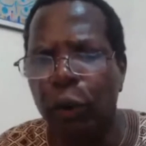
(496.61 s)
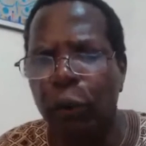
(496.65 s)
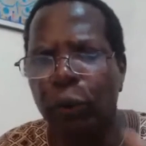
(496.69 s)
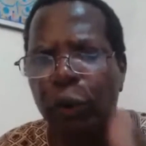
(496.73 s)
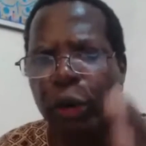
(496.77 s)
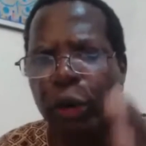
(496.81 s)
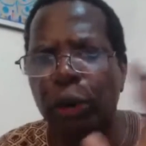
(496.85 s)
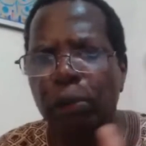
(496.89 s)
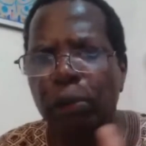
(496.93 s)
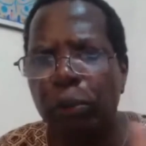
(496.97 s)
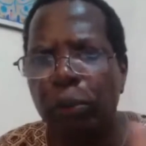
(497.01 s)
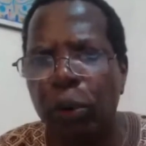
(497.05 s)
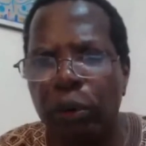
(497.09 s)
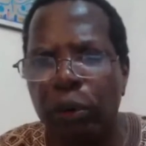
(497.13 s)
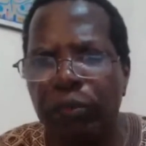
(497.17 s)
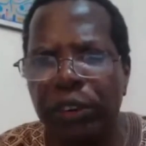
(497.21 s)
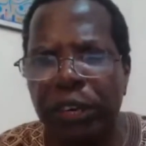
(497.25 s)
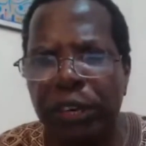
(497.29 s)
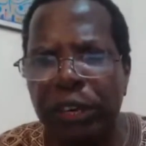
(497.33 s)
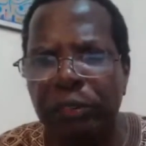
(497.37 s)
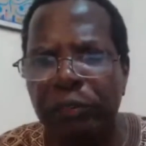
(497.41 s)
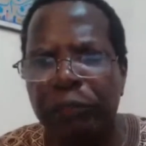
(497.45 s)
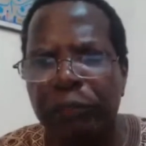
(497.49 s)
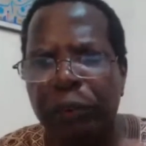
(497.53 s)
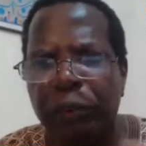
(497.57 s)
We are
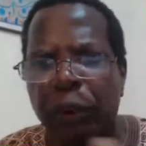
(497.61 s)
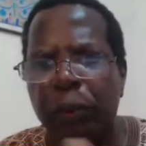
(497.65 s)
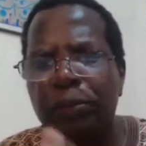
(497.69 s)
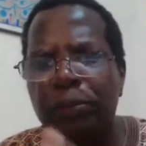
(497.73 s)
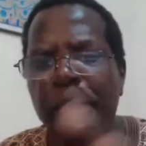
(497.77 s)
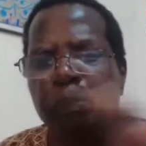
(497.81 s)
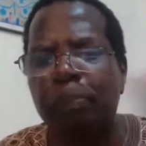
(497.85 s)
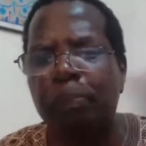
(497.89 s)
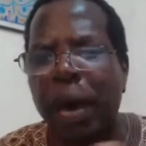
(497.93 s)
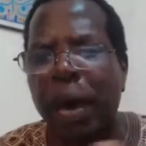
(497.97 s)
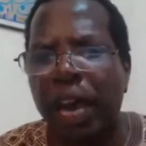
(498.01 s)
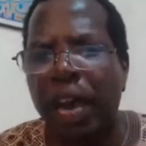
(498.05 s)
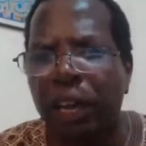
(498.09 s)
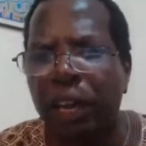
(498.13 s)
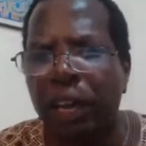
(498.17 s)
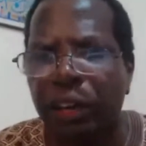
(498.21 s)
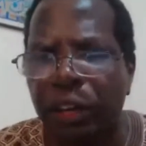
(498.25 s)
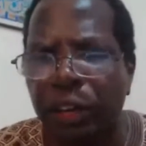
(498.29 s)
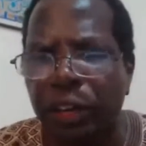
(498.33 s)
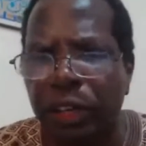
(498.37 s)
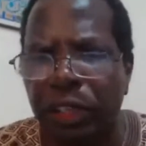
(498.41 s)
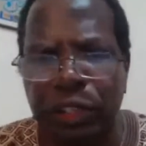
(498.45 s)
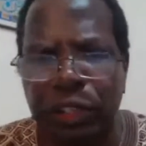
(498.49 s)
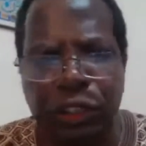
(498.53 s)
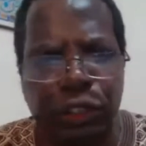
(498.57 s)
moving from the
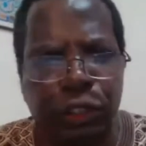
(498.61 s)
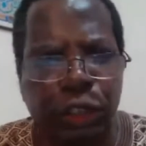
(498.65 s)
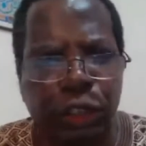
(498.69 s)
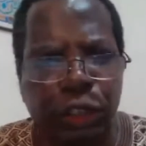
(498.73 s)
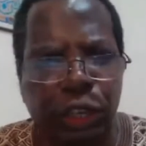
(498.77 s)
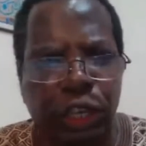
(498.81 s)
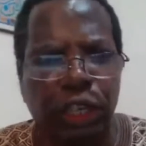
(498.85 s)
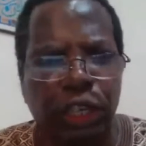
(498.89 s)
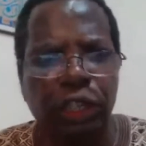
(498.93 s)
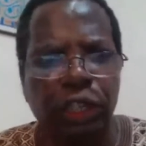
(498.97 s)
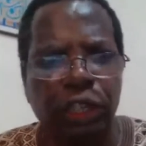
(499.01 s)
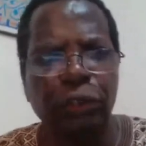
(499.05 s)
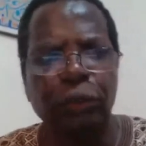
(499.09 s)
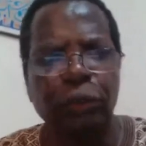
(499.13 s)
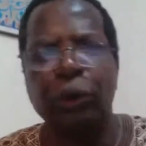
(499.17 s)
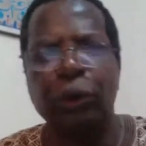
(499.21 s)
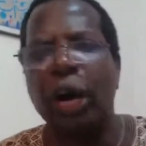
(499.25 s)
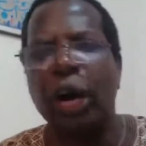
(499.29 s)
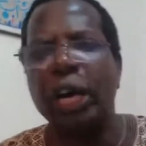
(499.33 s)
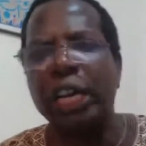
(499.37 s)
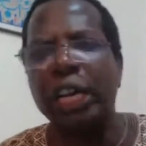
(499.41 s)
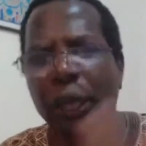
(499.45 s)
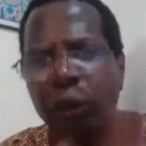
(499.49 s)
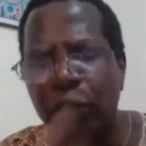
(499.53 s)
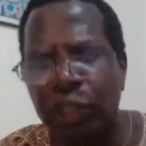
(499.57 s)
pioneers to
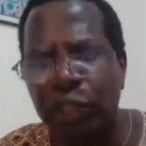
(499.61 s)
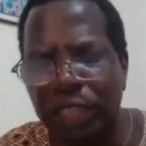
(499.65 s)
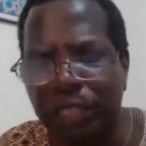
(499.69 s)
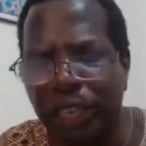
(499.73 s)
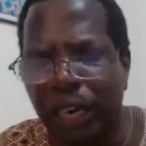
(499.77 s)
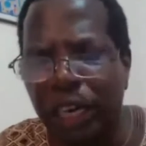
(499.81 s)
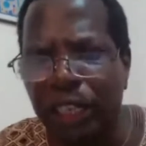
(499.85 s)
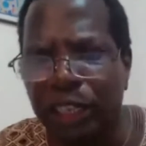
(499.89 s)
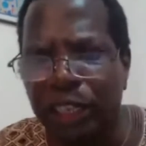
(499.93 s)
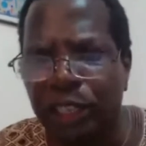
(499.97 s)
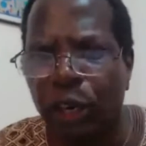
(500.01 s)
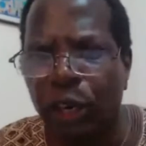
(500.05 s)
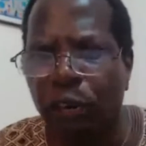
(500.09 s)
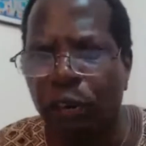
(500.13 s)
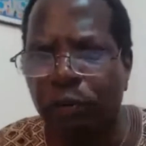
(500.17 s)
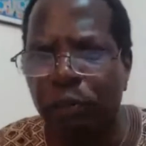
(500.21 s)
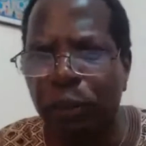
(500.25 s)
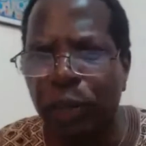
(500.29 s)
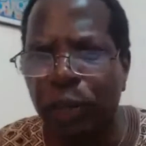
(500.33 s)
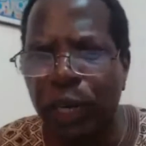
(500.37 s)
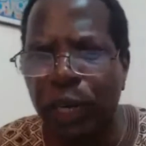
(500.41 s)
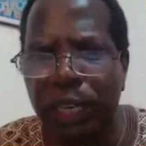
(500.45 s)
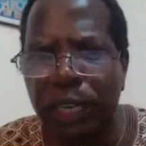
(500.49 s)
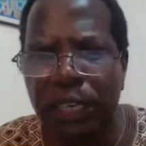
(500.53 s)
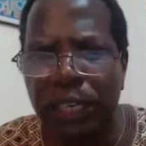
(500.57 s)
a new generation of
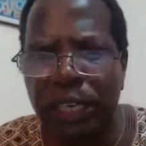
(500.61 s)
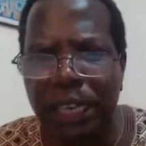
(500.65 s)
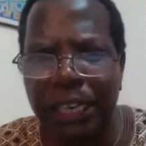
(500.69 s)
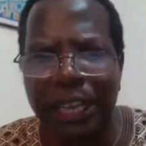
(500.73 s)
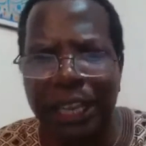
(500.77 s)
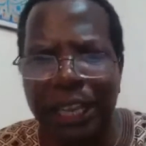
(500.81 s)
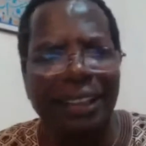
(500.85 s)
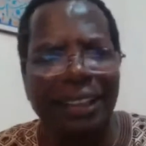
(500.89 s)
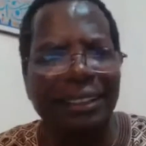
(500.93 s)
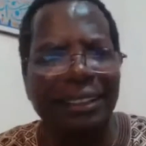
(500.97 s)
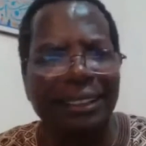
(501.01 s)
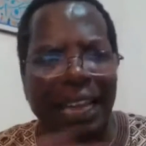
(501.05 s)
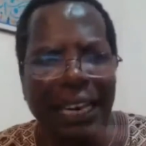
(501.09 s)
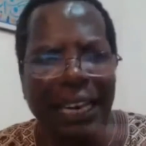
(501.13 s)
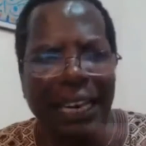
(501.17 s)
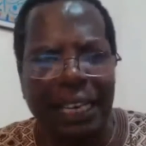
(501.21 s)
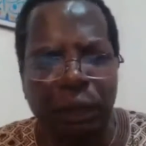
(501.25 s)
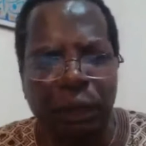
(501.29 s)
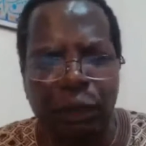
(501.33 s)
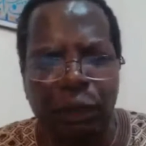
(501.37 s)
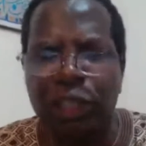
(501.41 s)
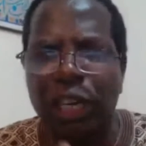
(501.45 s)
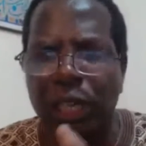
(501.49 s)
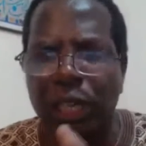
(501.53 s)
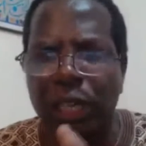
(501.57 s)
Murid. That
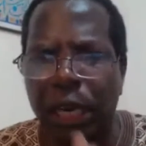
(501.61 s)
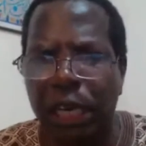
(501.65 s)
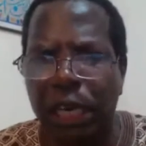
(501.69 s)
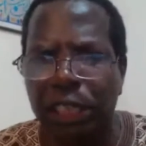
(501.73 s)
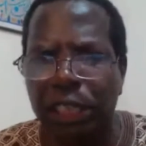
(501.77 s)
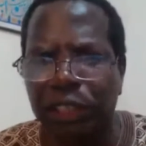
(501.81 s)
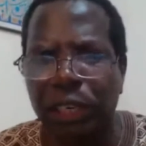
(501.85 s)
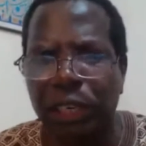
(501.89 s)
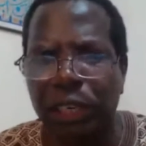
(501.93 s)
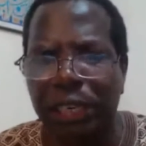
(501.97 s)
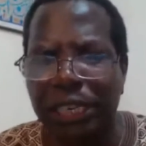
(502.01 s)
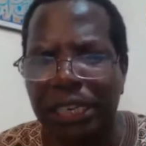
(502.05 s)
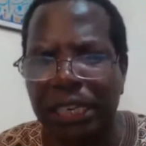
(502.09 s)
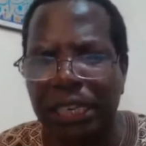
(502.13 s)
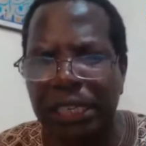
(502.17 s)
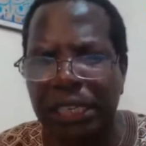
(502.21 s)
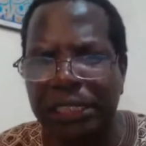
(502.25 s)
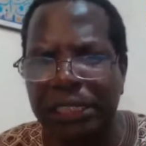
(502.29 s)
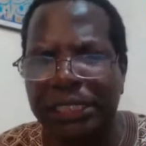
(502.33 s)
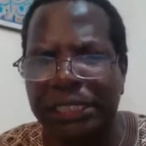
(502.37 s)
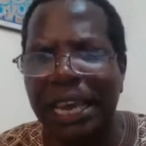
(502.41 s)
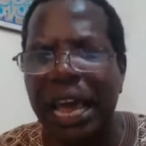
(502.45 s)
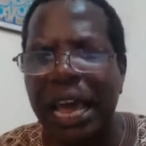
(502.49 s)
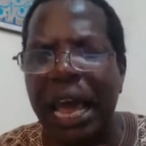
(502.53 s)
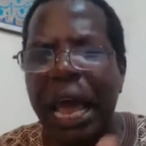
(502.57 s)
new generation
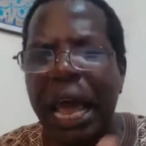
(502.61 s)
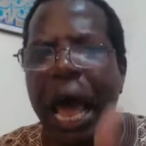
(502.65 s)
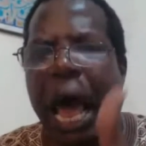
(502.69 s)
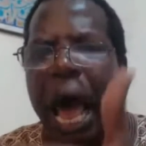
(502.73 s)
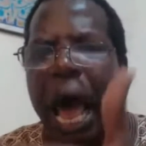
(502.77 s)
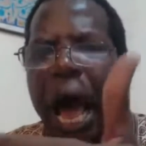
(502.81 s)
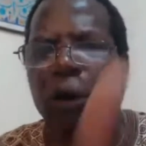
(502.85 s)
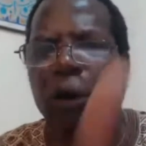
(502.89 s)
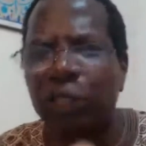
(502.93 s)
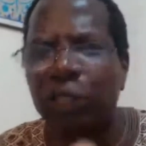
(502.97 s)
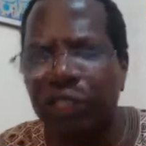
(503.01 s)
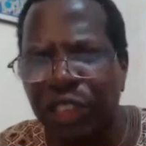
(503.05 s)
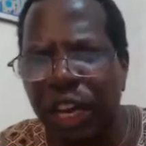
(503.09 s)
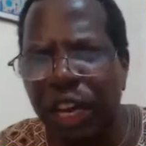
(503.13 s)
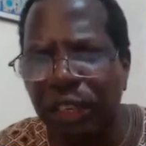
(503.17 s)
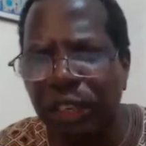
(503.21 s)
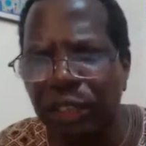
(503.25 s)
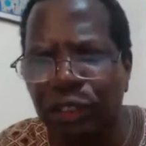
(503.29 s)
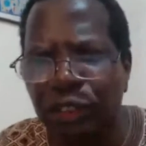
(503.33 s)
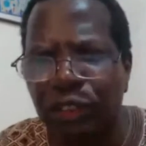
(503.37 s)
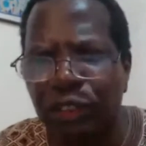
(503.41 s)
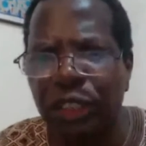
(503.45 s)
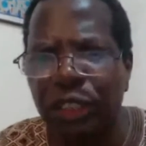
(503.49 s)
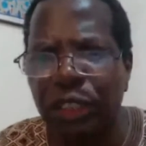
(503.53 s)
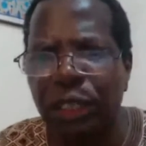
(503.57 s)
is our
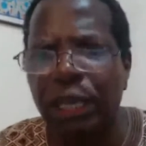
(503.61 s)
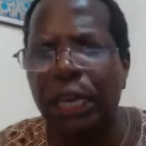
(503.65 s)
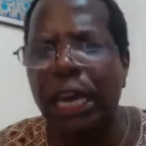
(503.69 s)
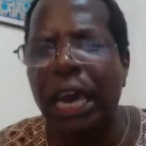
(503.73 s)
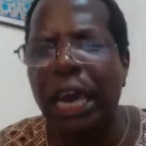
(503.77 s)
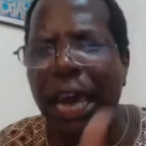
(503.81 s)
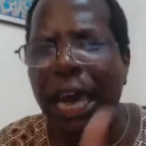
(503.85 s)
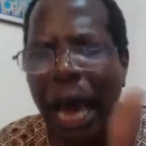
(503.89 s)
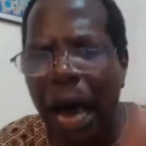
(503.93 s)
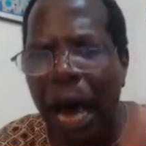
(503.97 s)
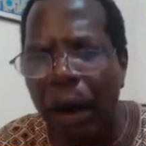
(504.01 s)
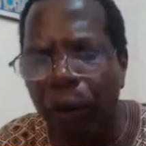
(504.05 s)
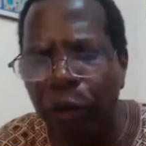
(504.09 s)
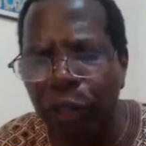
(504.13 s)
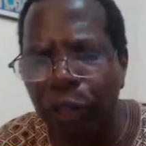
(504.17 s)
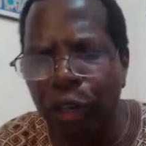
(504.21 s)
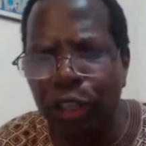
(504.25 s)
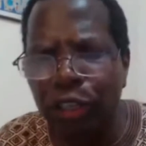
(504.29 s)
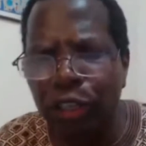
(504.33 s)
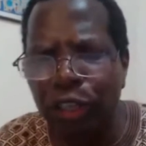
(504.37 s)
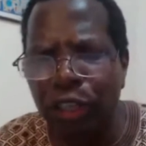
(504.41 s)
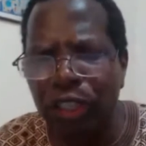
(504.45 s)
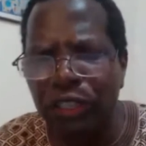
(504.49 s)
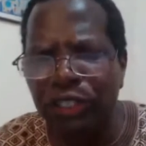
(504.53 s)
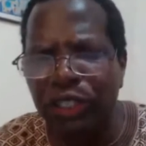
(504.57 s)
sons, our
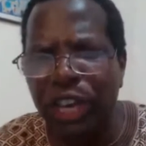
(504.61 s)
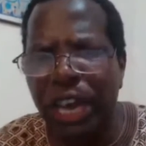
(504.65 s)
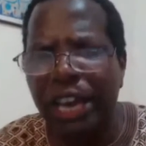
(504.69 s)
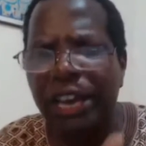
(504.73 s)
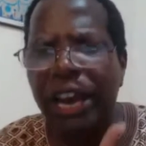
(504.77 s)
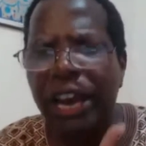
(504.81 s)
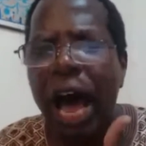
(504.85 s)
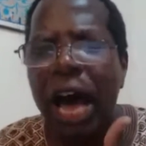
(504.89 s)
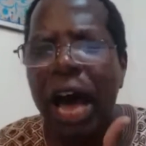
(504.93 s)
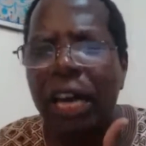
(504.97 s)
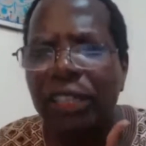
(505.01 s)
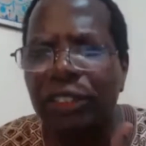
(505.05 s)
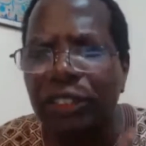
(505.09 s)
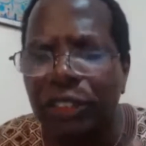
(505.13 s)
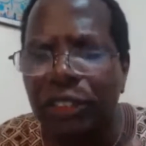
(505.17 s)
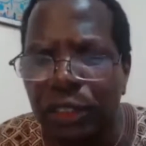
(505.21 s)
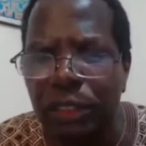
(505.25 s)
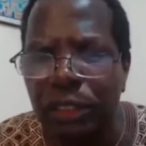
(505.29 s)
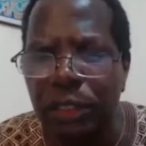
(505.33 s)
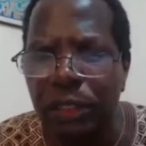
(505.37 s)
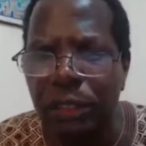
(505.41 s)
daughters, and us.